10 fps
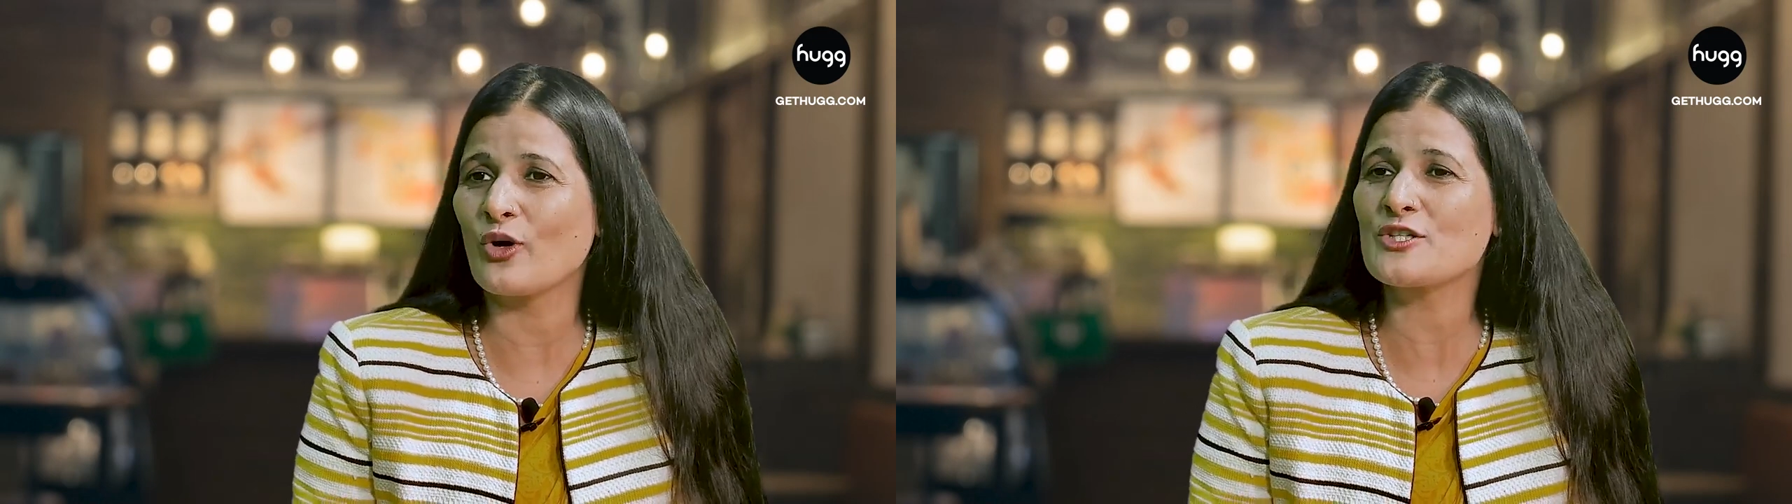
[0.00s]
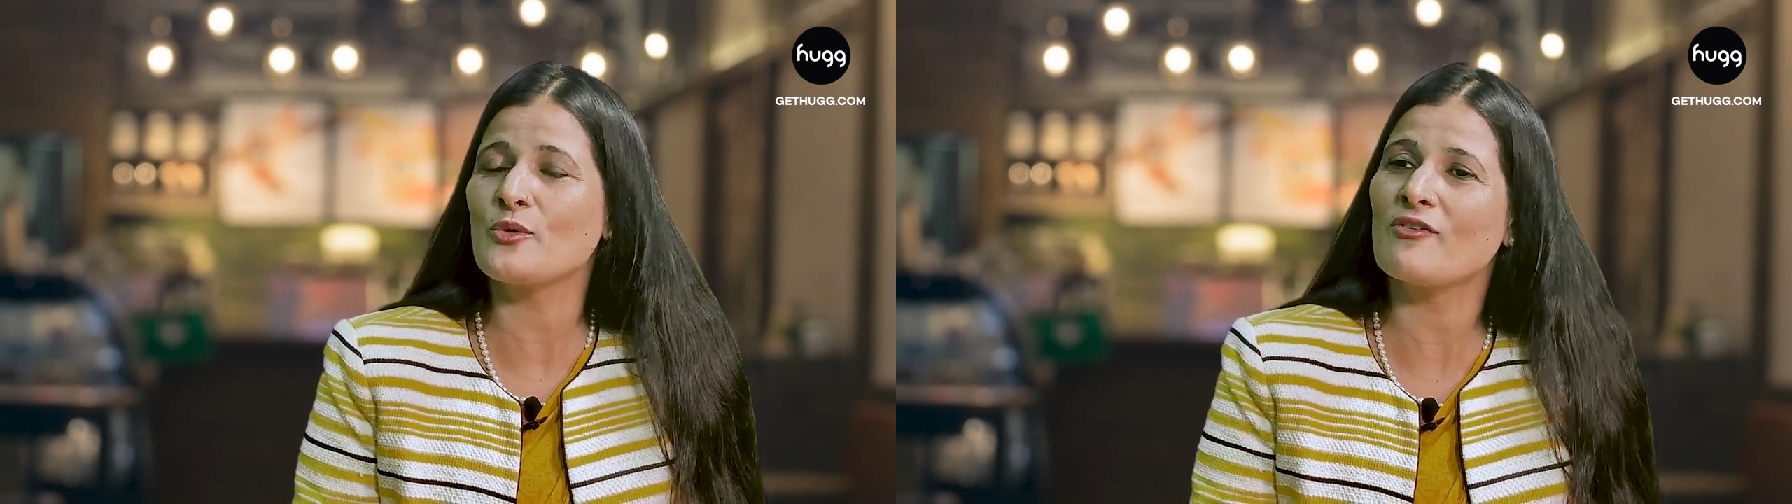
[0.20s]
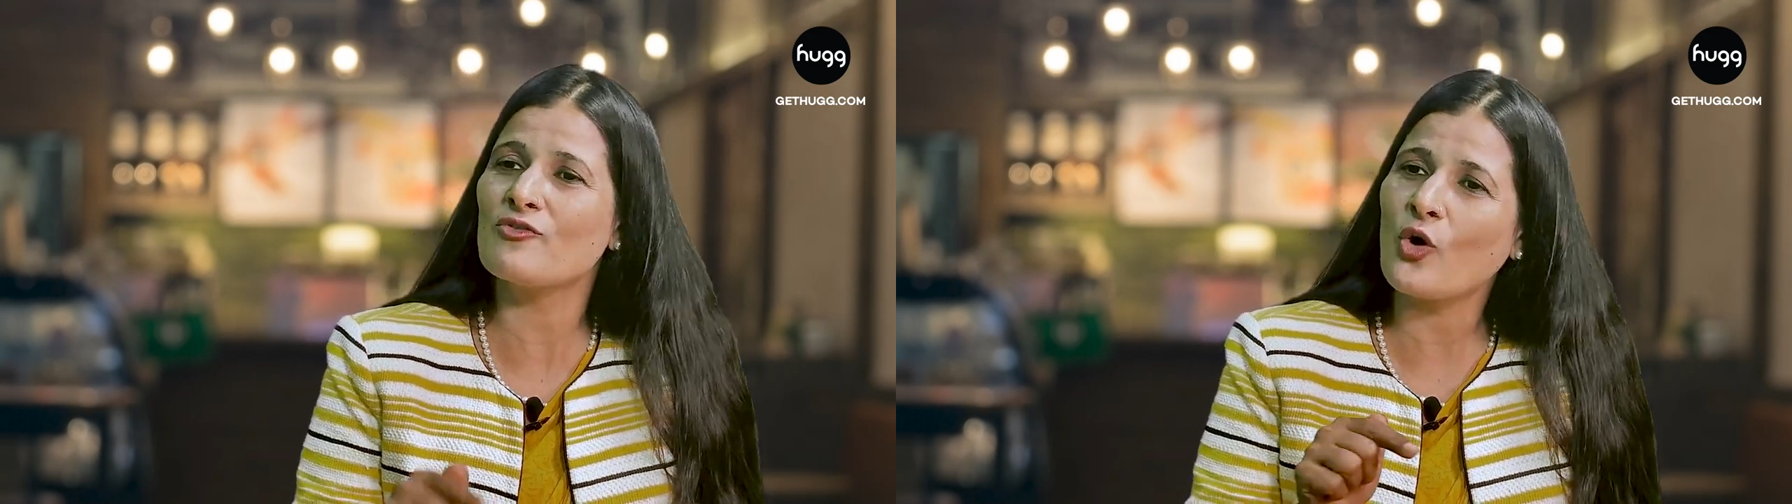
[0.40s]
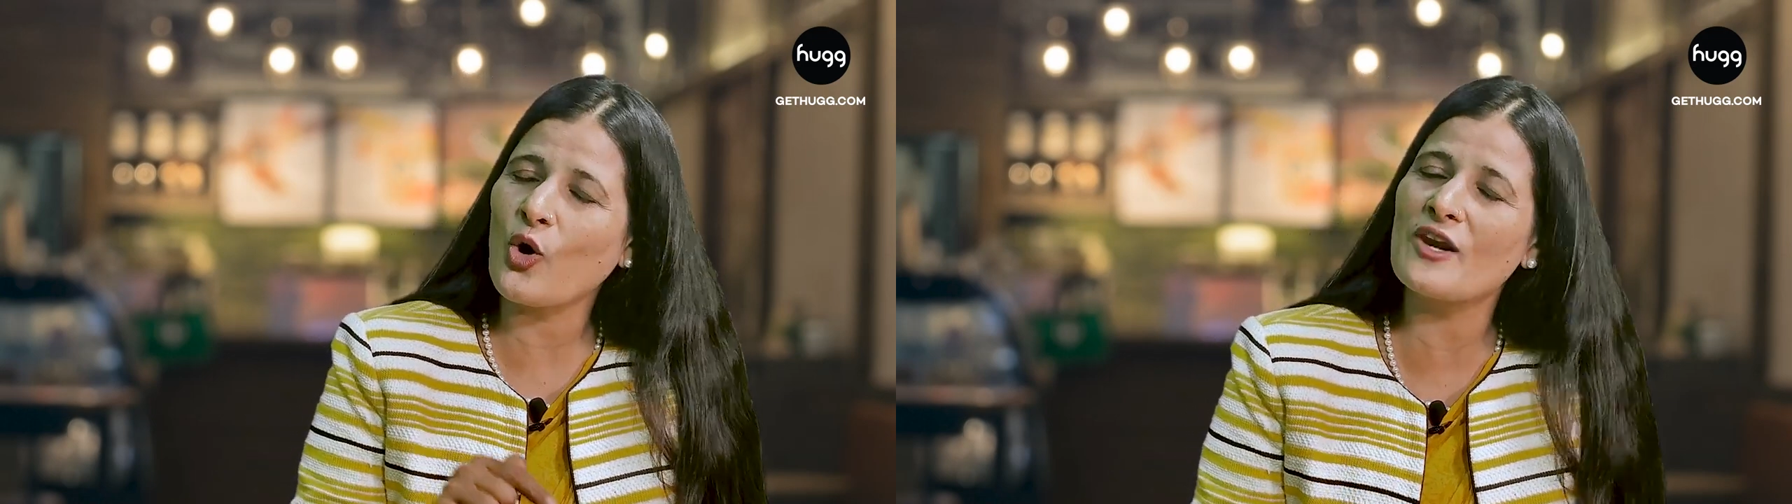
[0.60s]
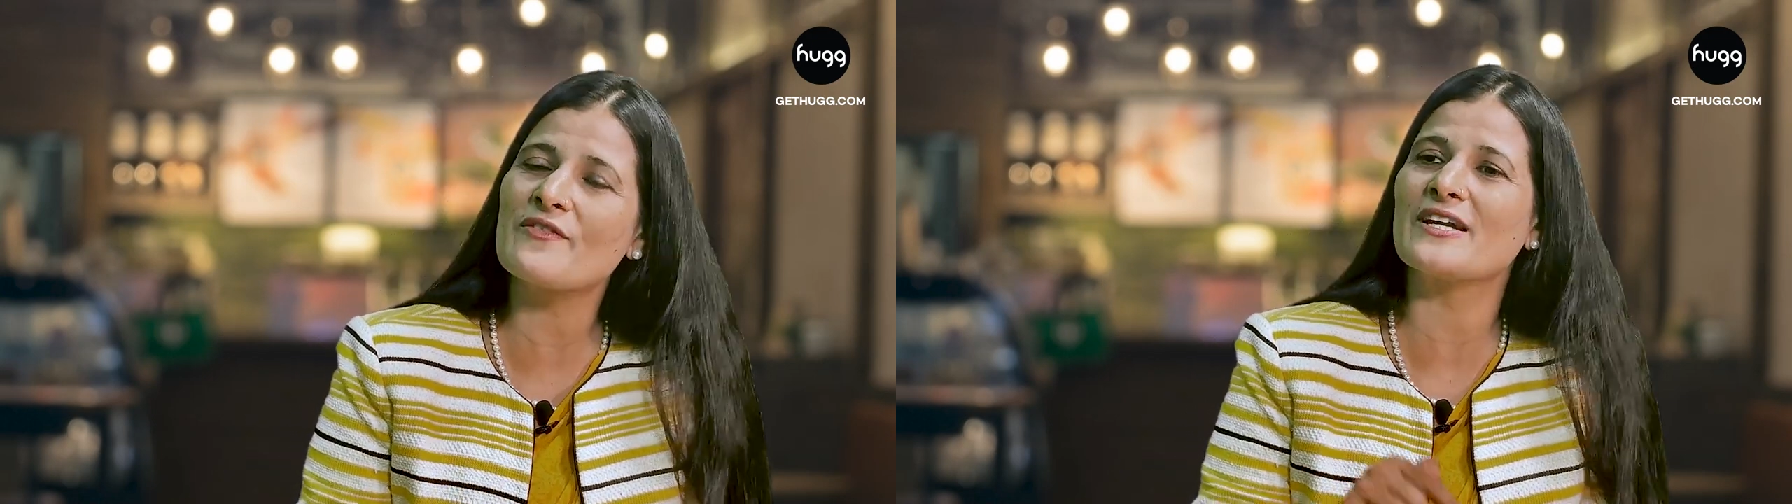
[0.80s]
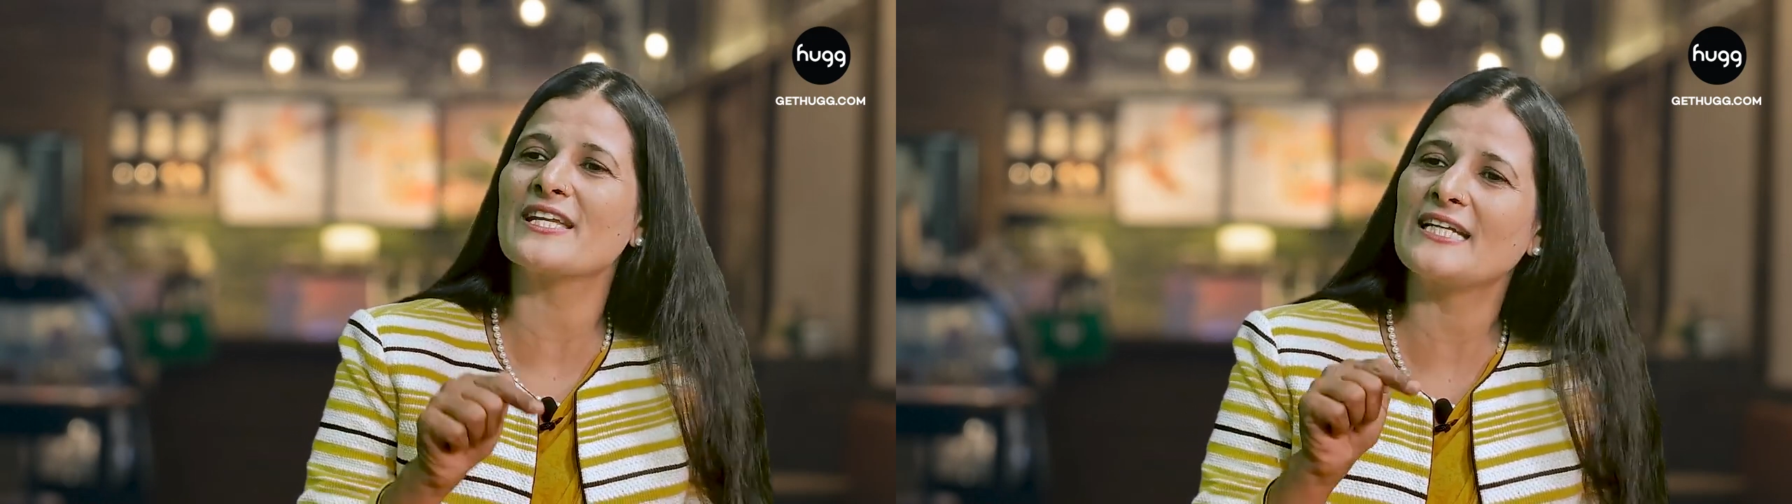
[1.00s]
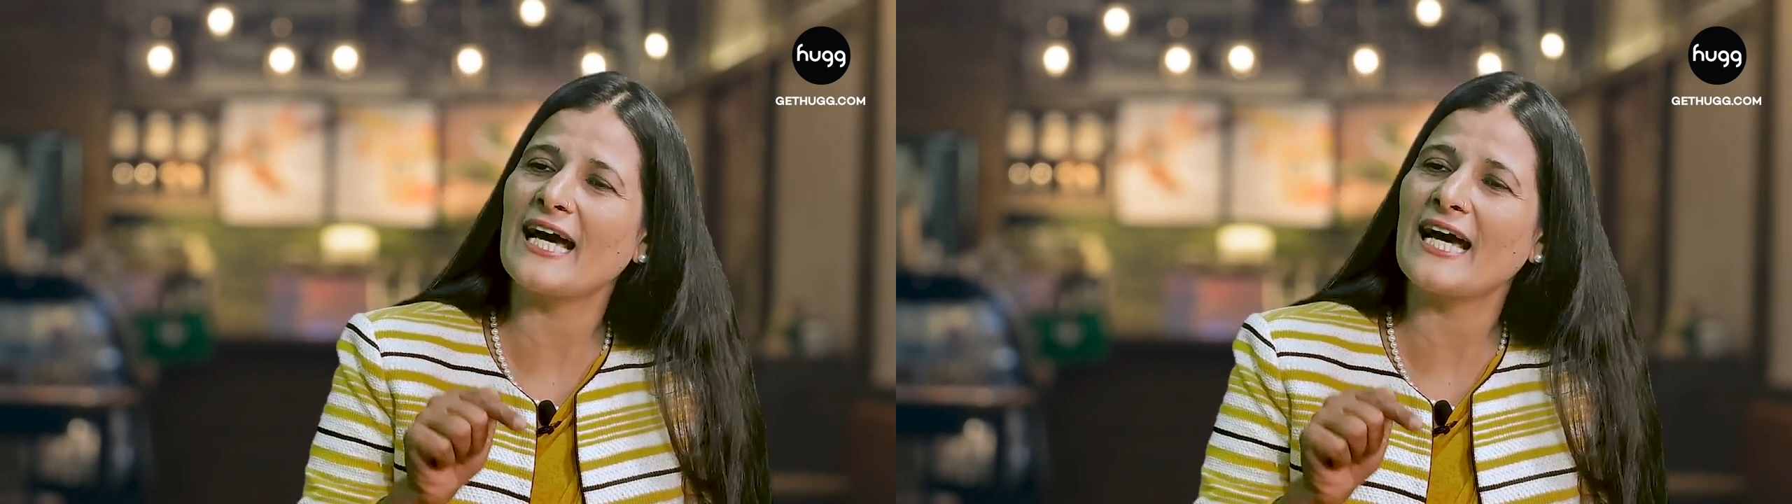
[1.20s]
what you have already